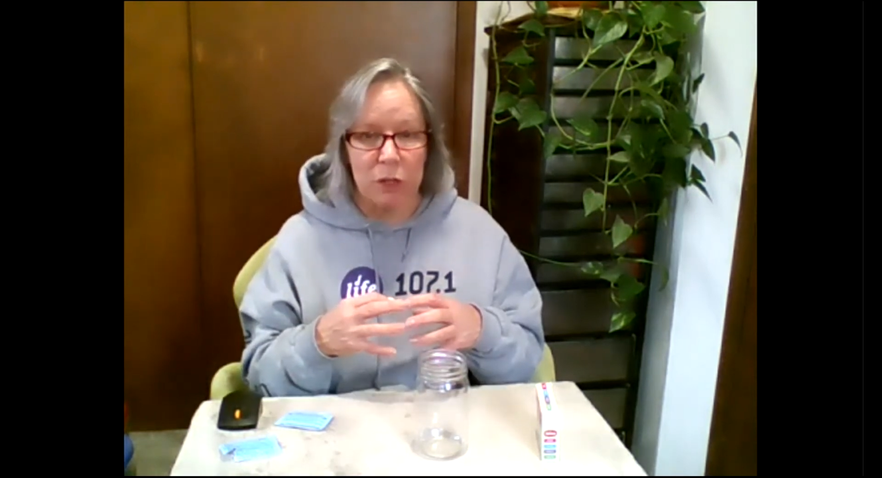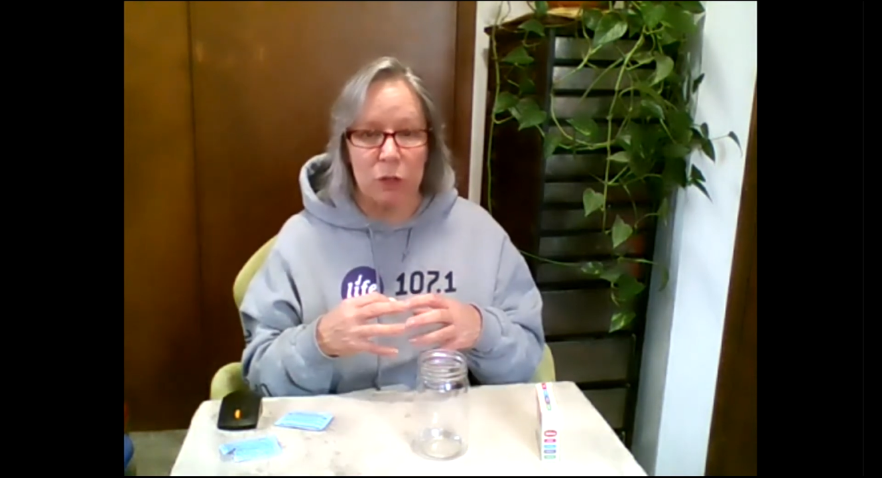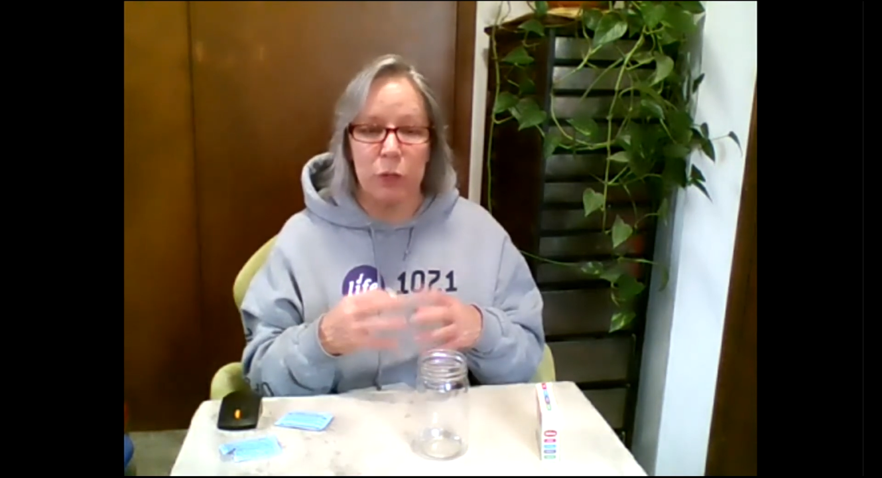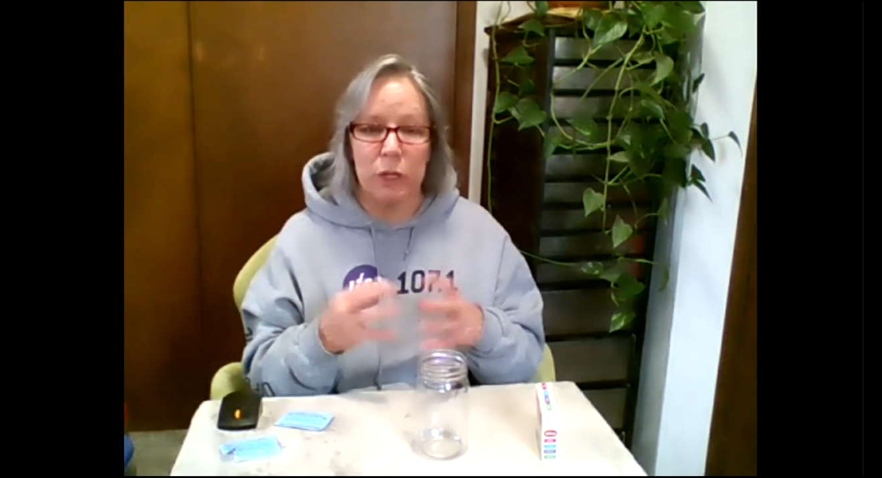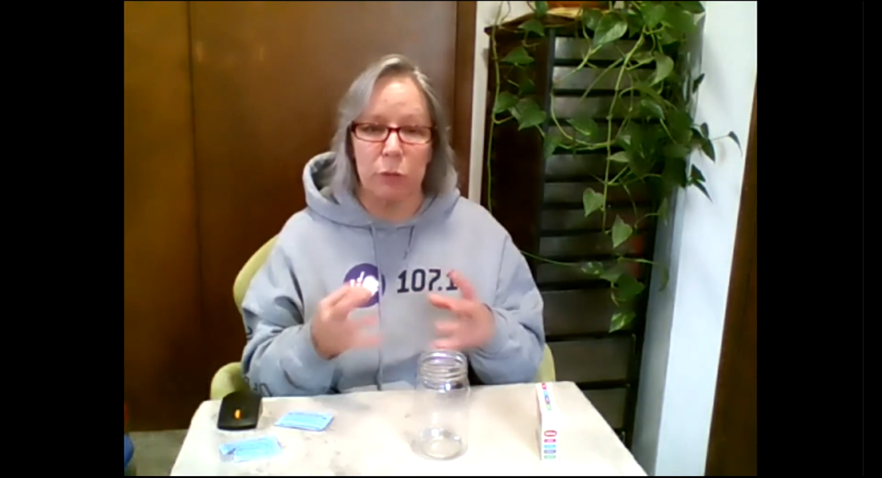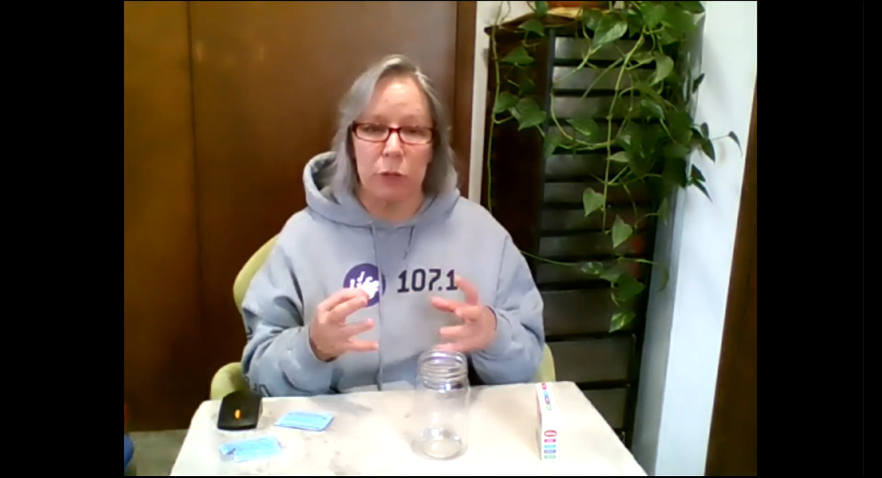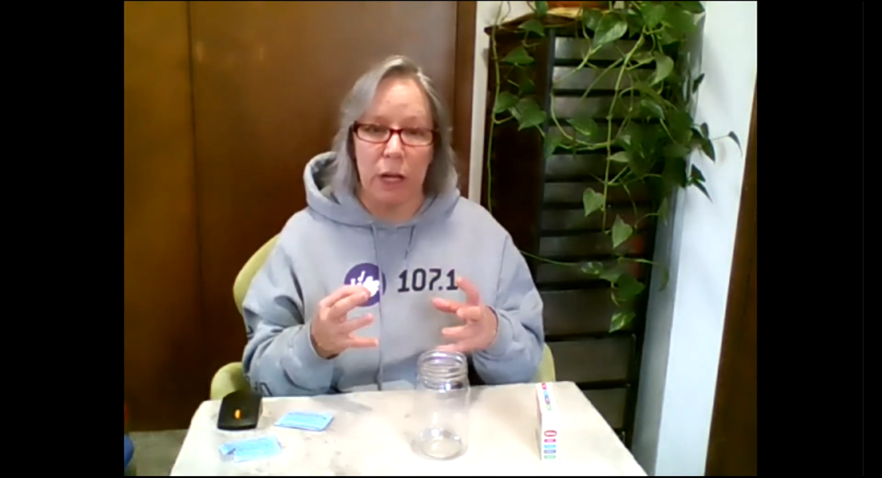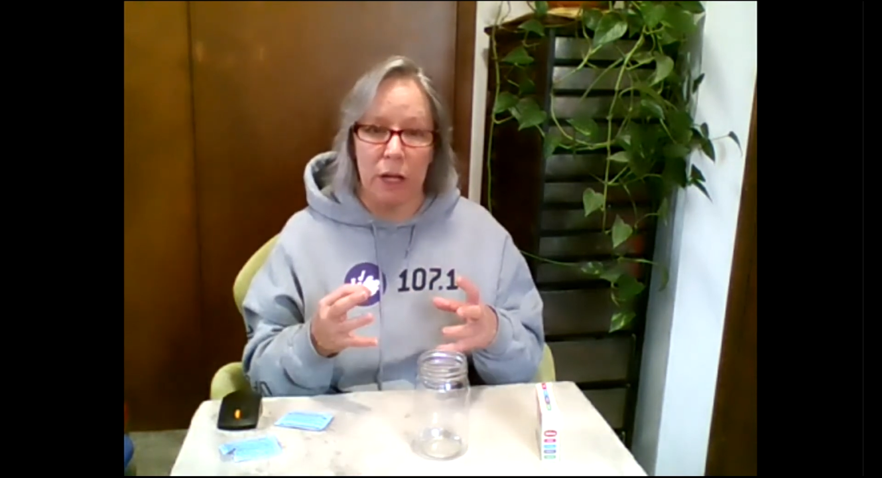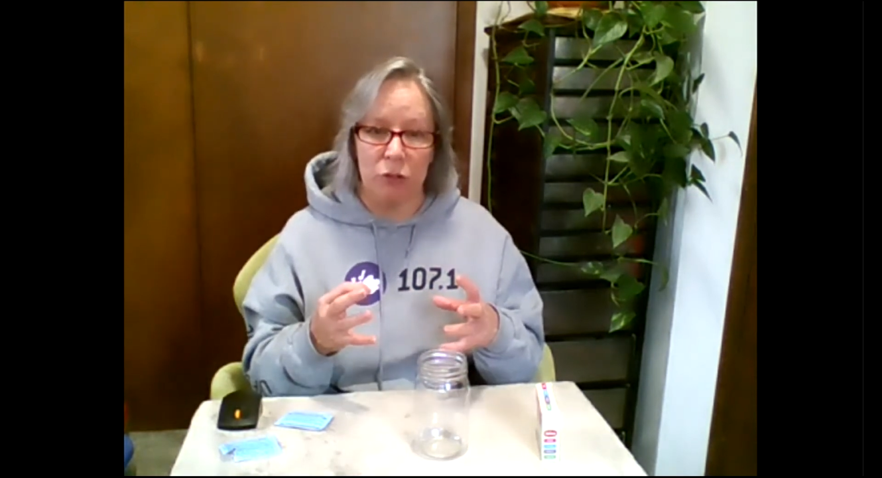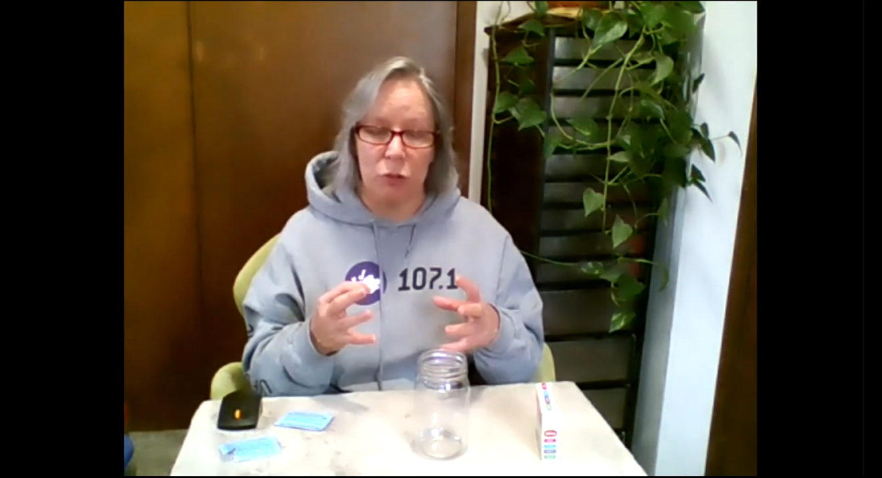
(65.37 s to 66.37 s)
and create a
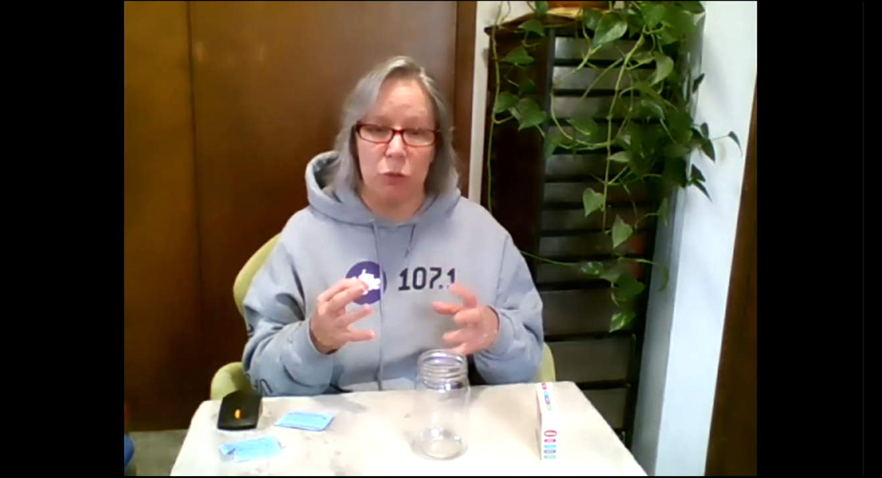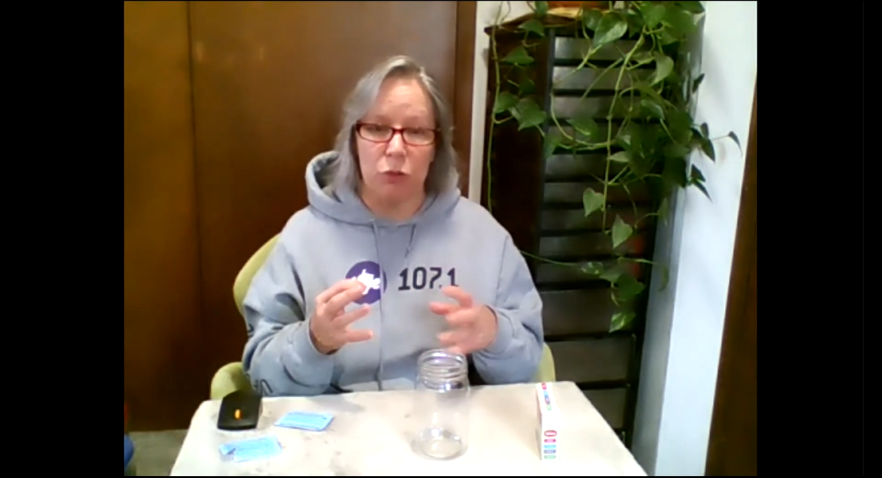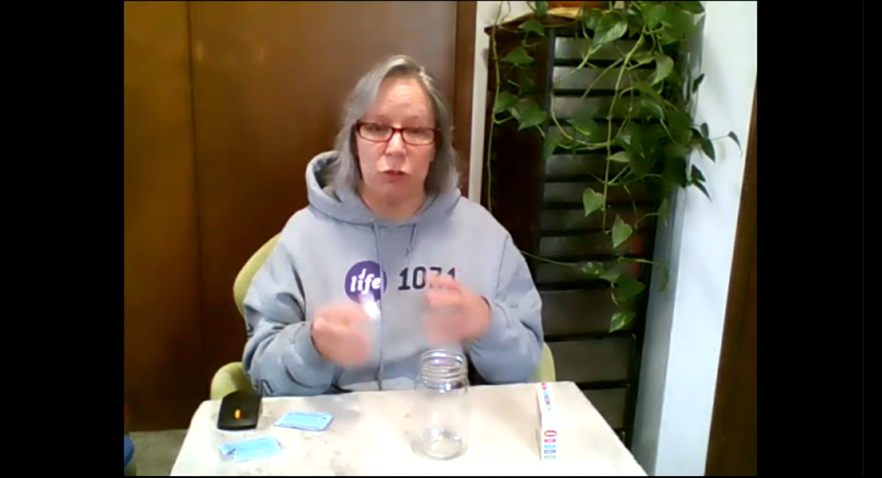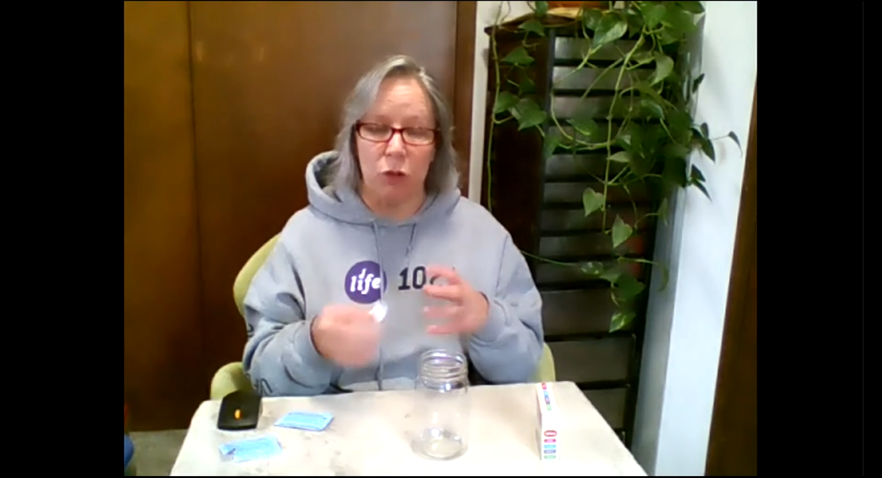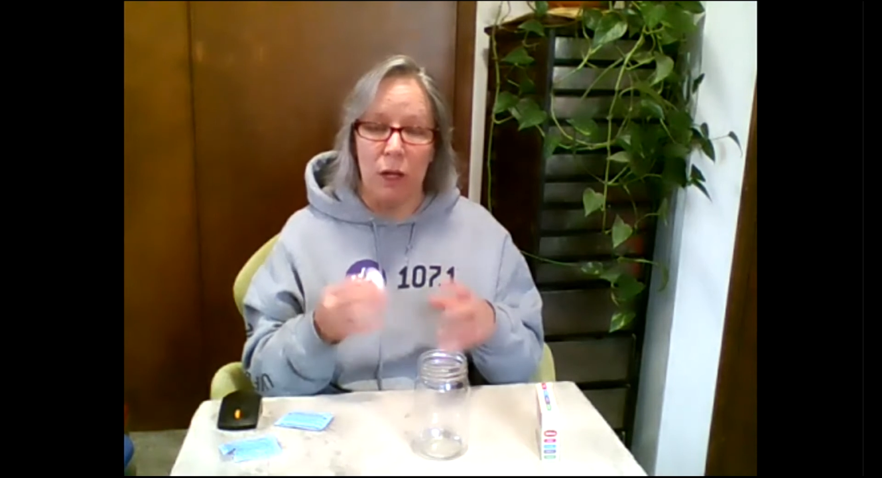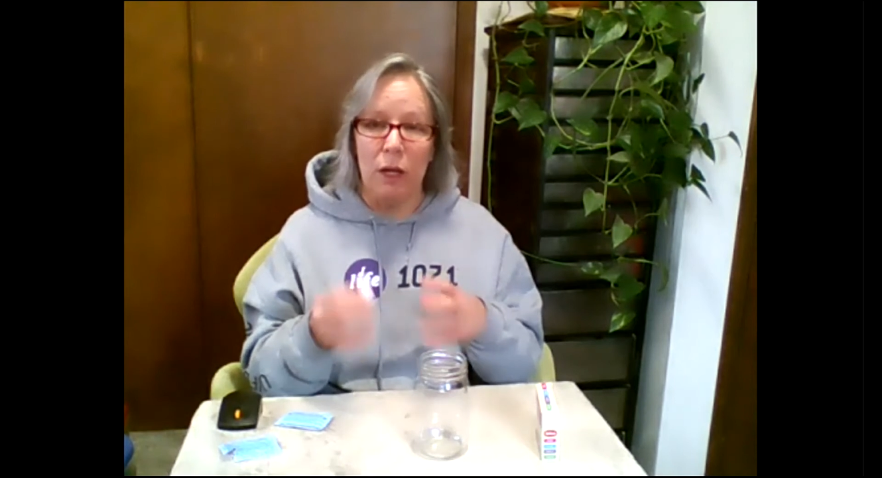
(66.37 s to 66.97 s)
reaction, which